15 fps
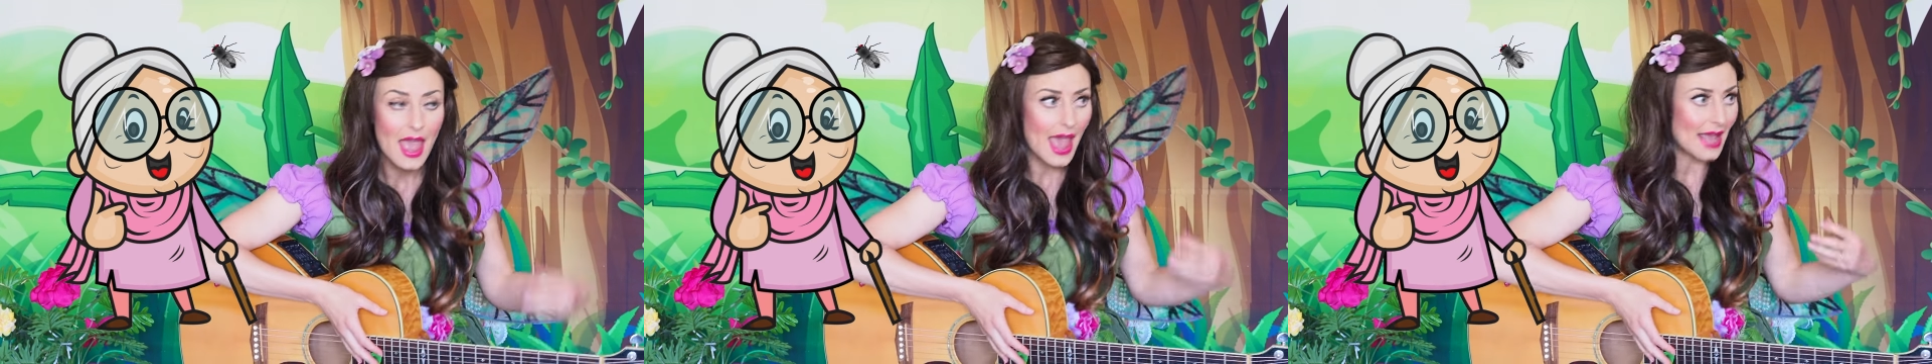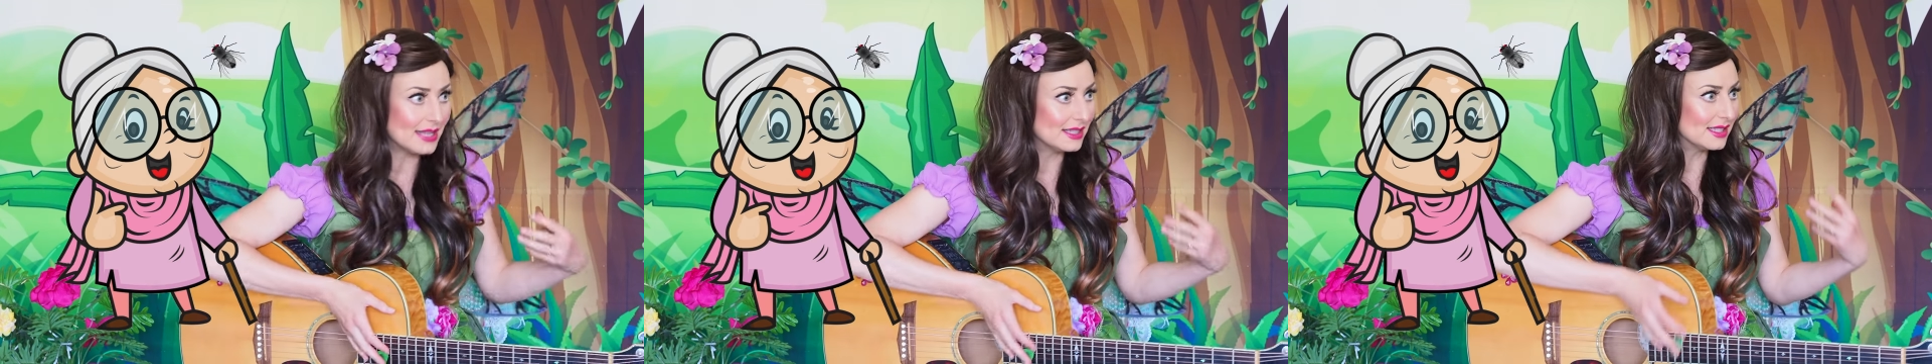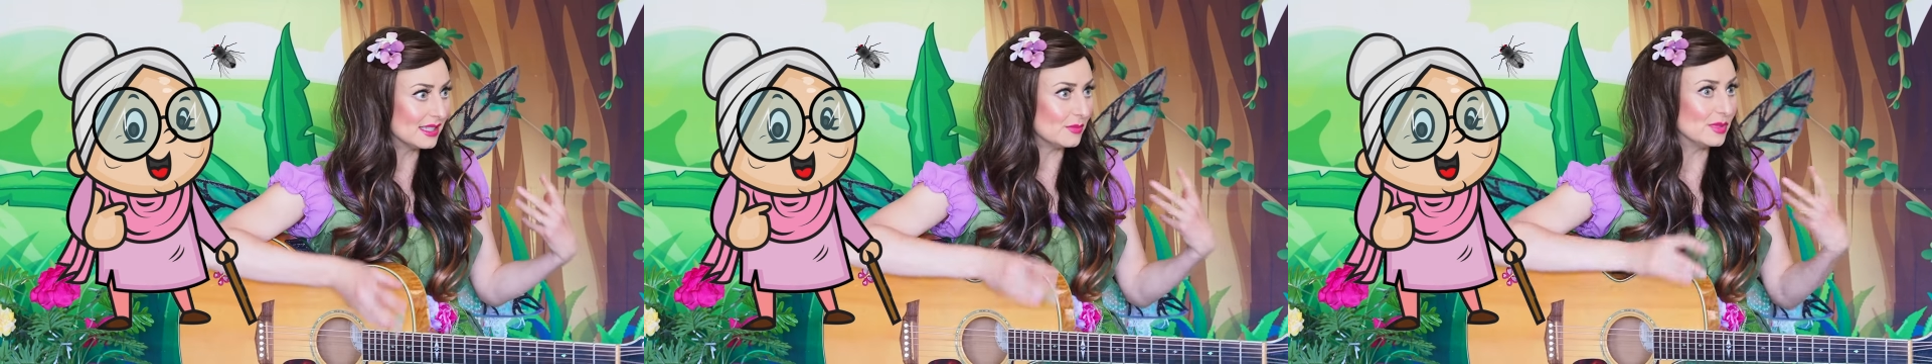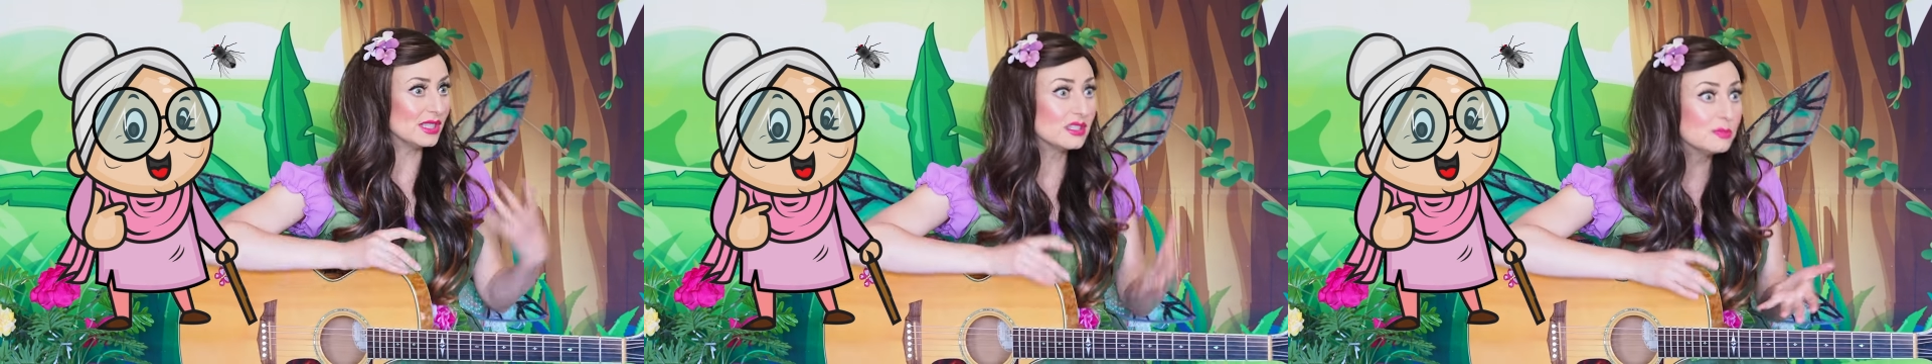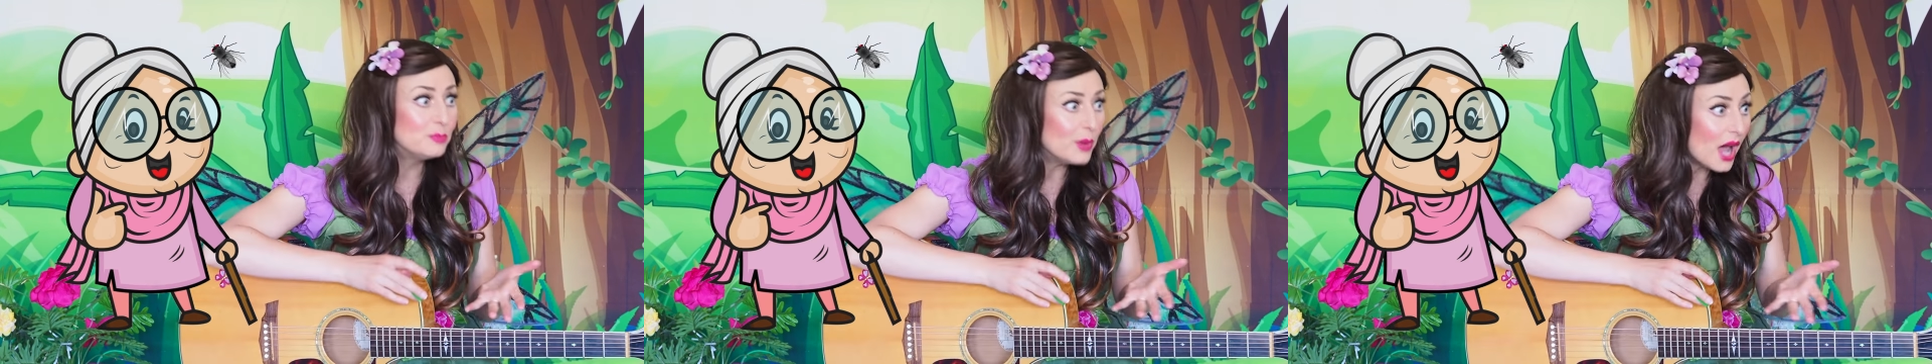and some
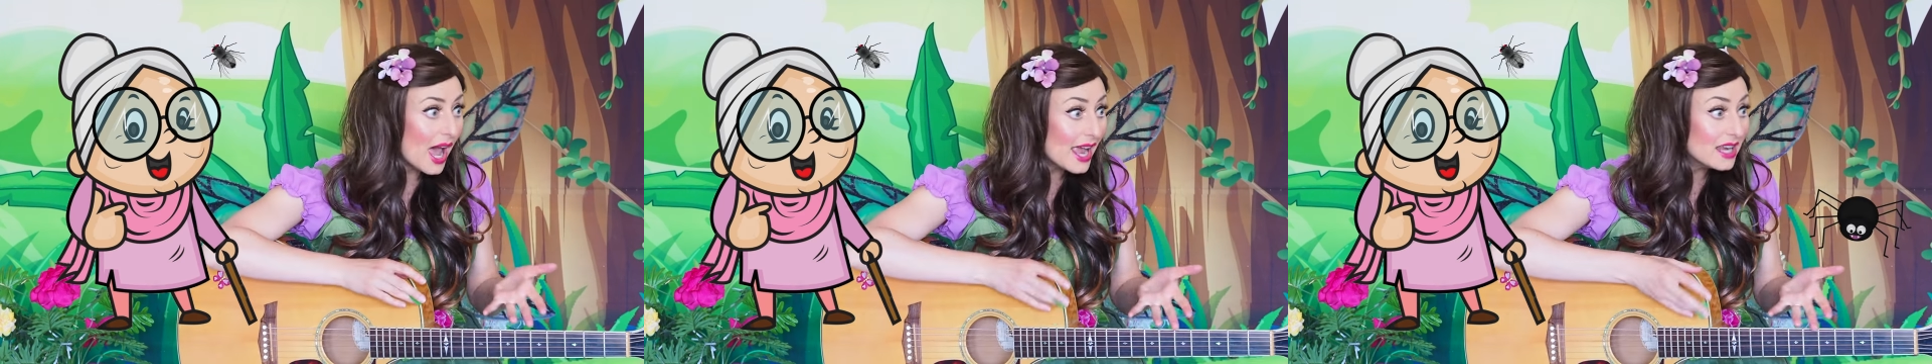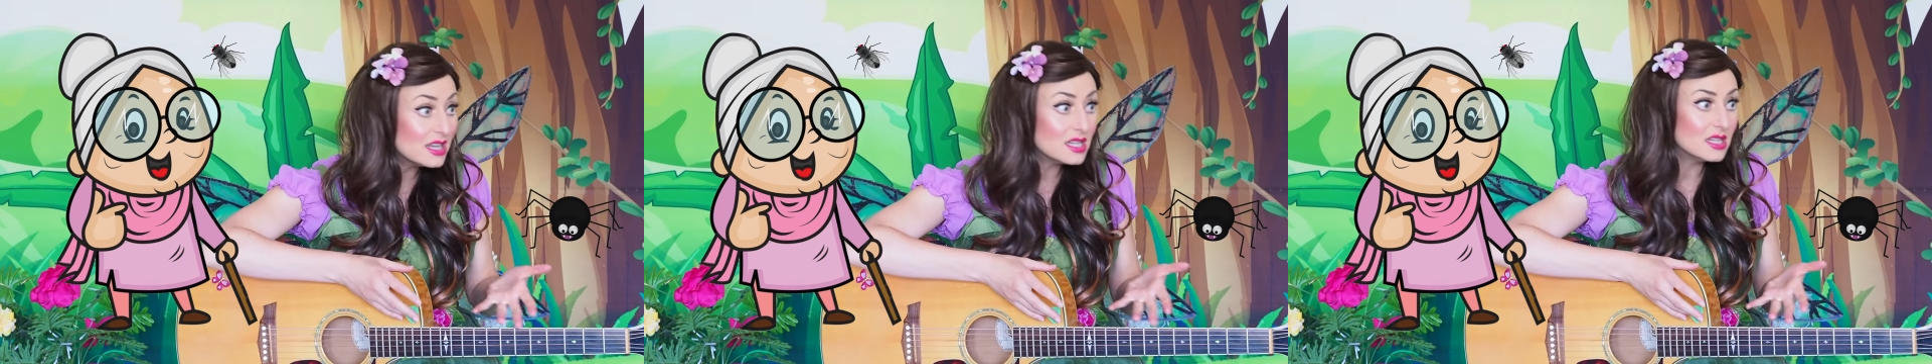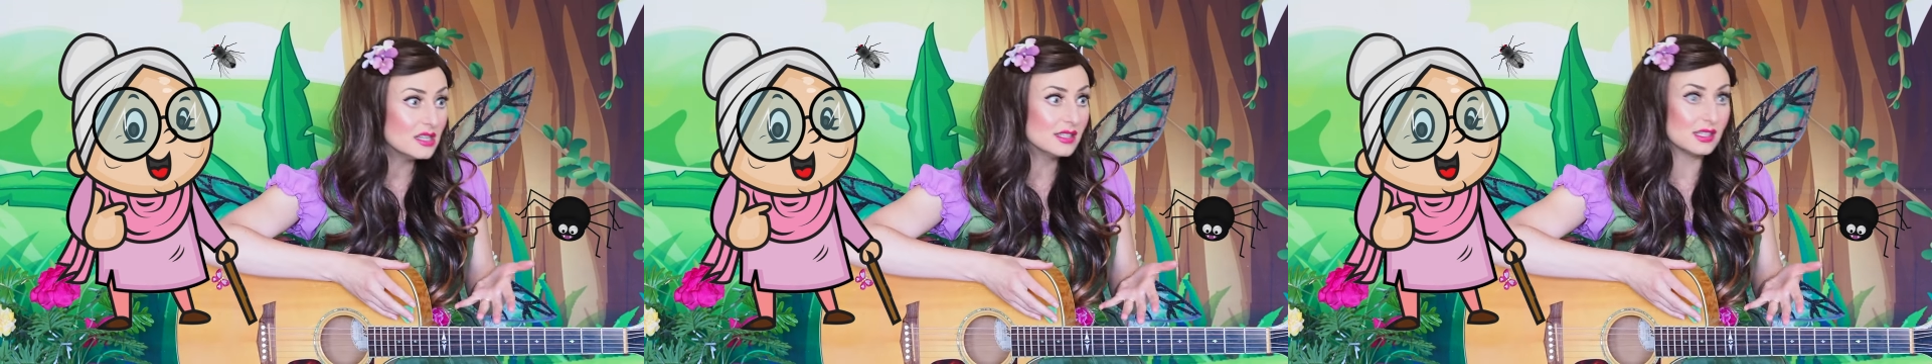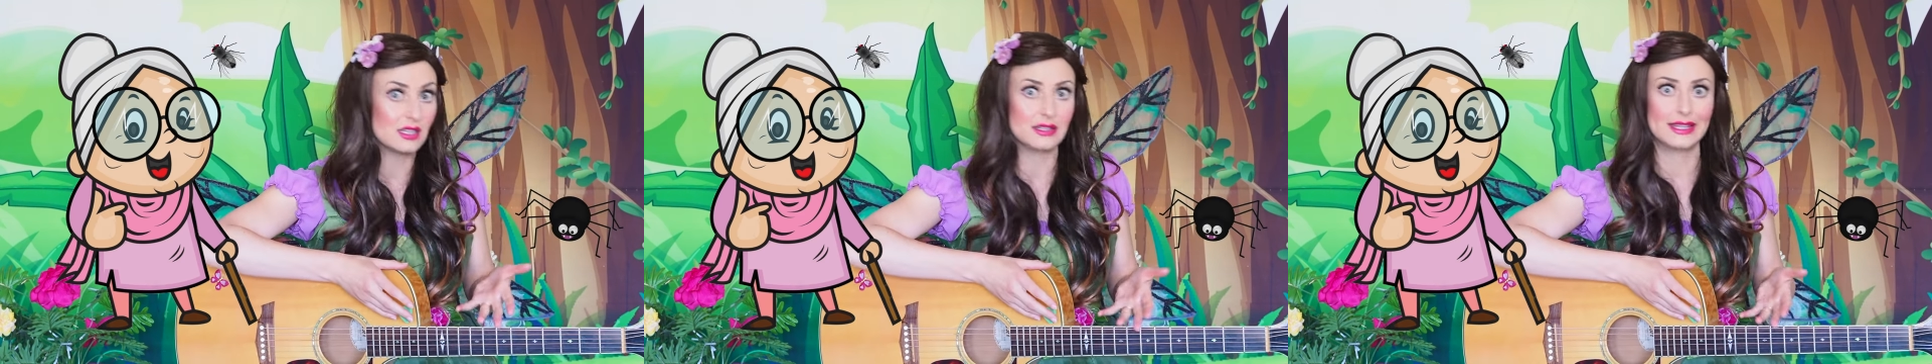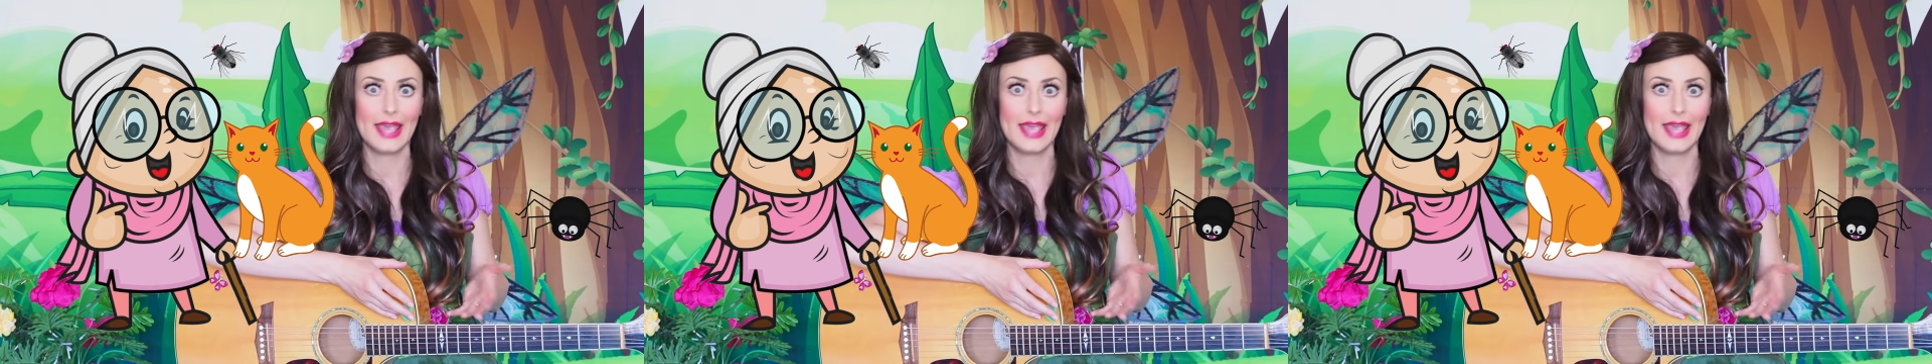spiders and